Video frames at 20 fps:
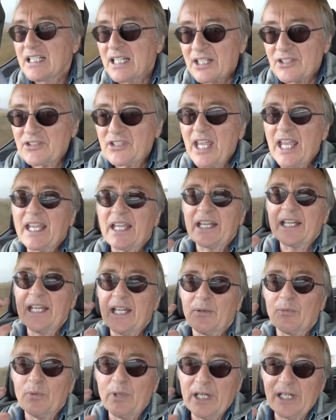because that could
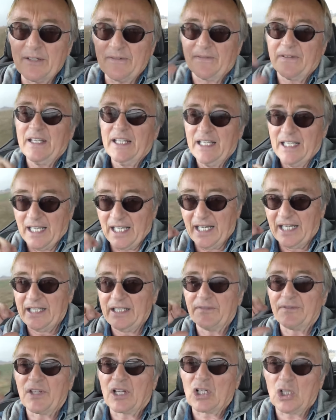get rid of
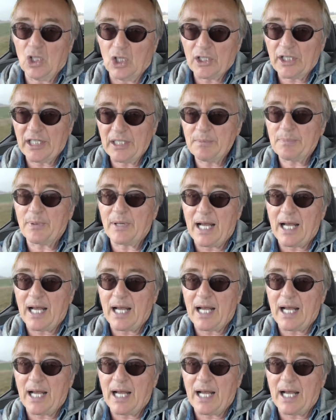any of the clunking